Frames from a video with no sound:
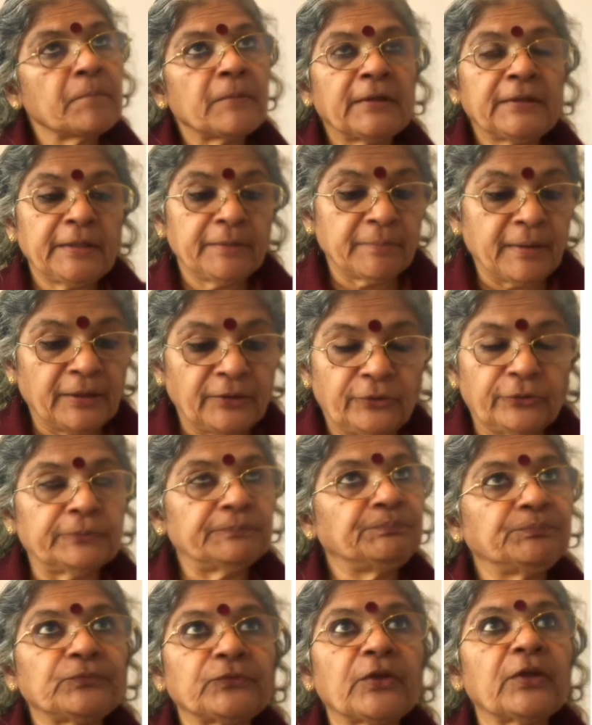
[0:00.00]
t by
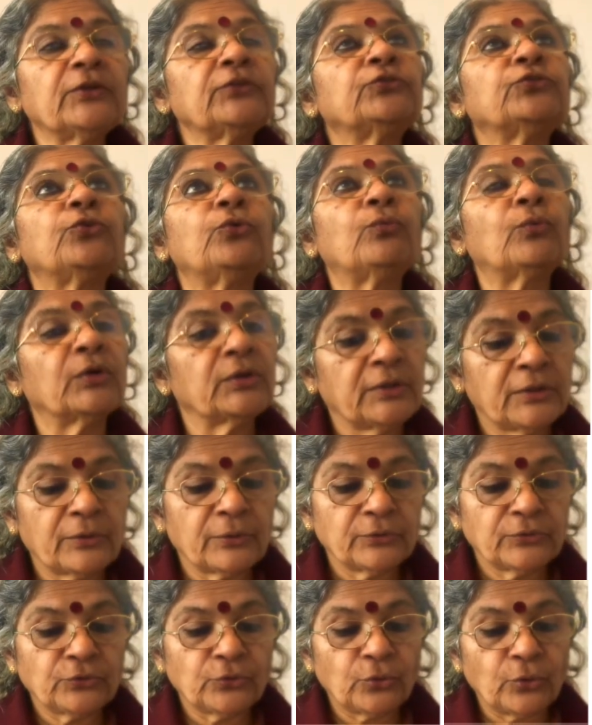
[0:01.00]
2. Okay,
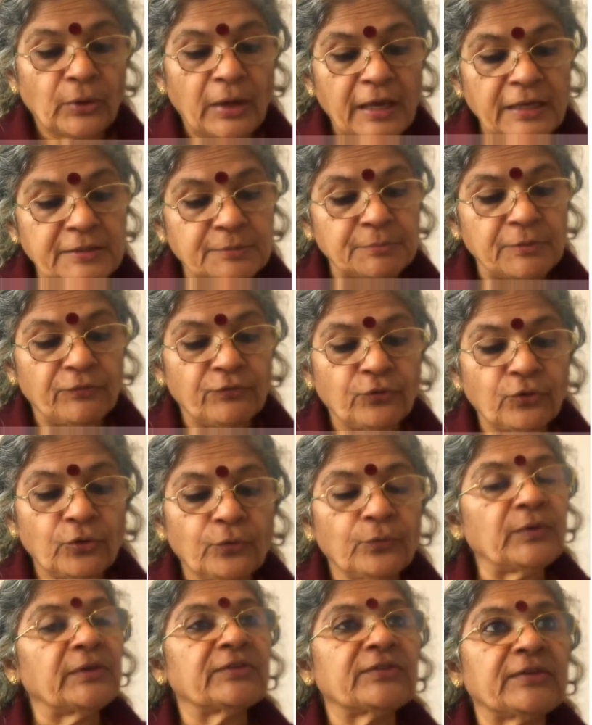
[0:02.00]
so as
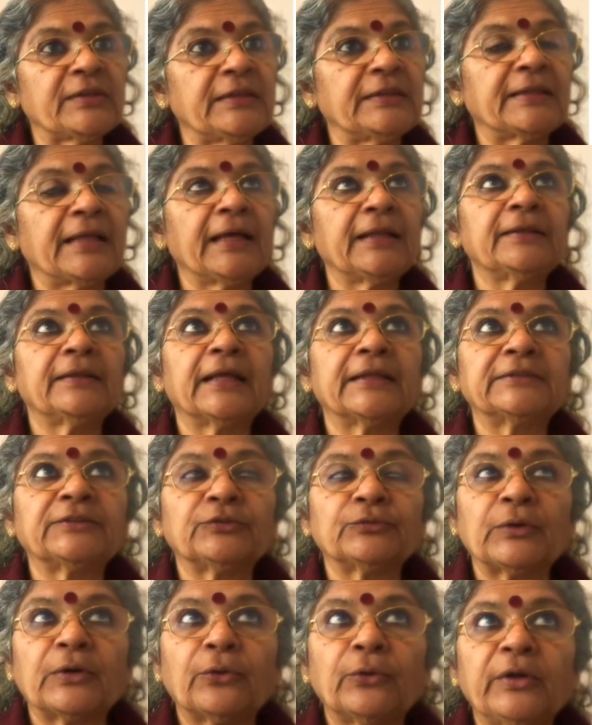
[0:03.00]
before, we see that
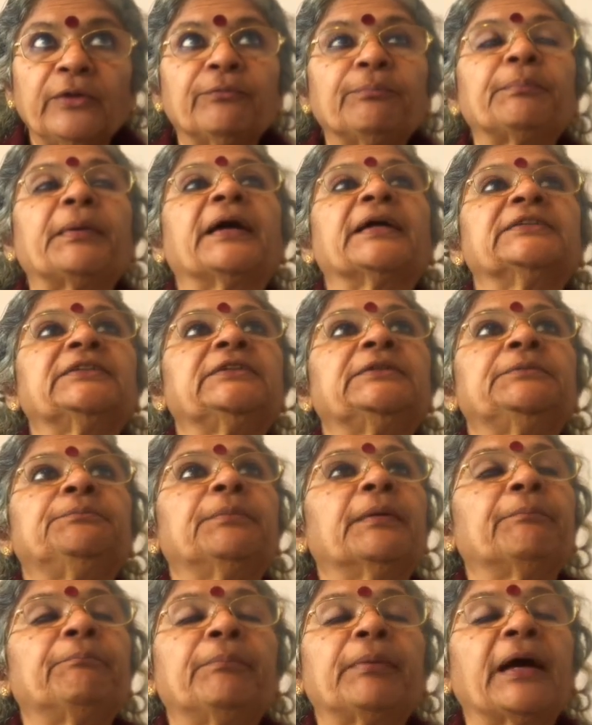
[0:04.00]
that's only part
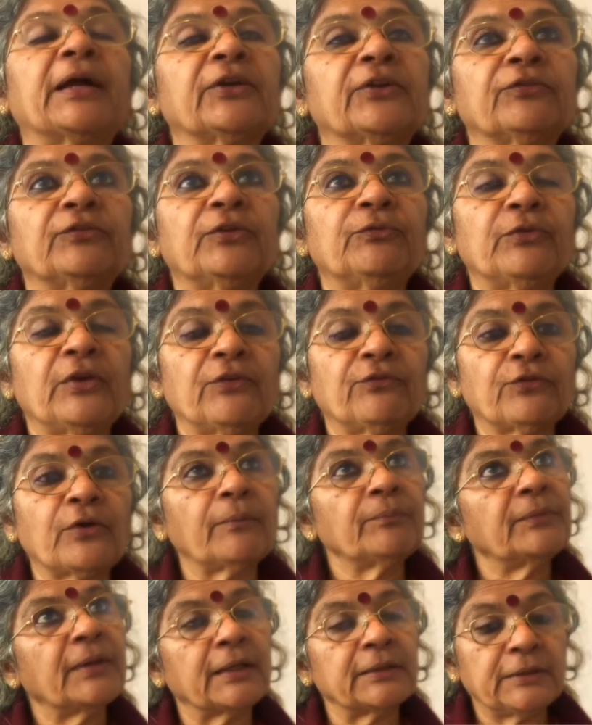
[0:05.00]
of the
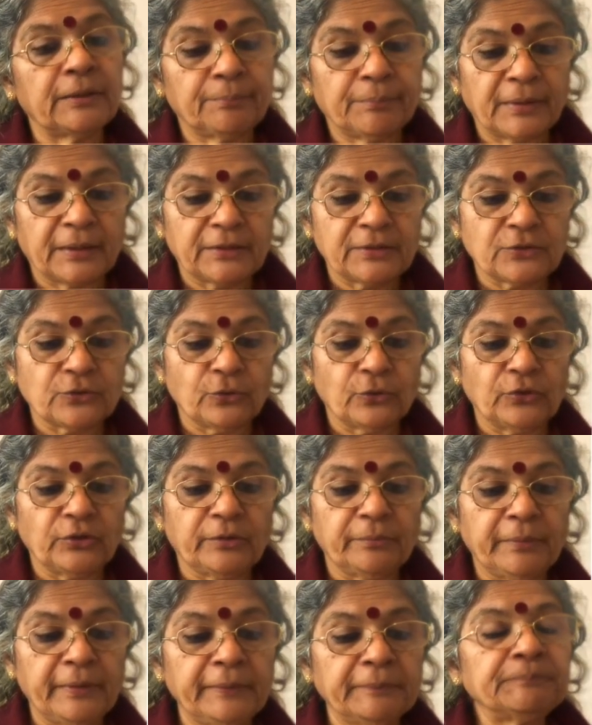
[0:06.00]
waveform. The other part is going
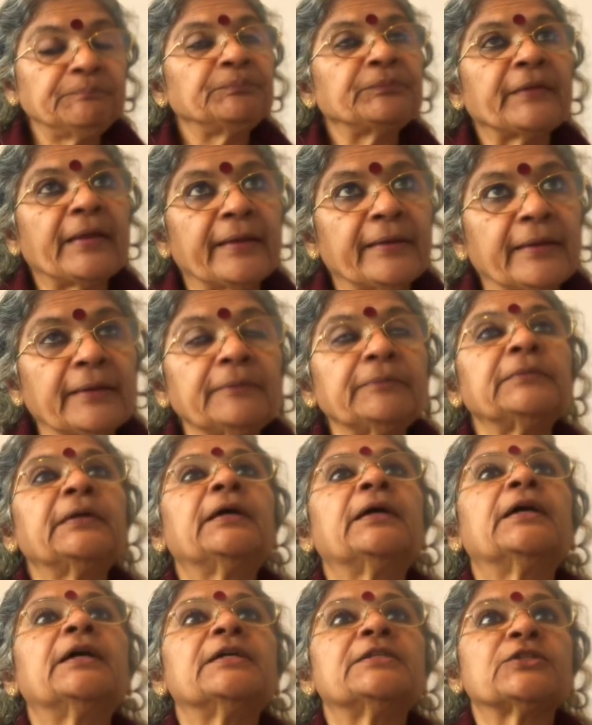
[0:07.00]
to be again
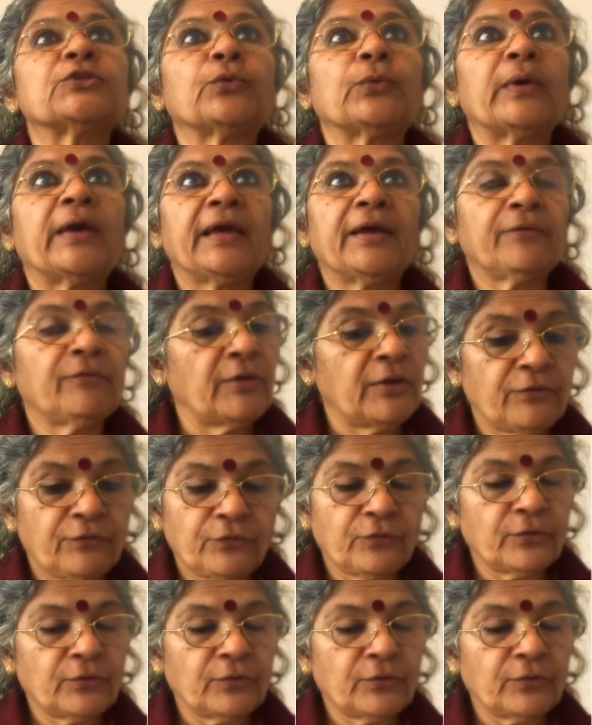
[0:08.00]
a square wave,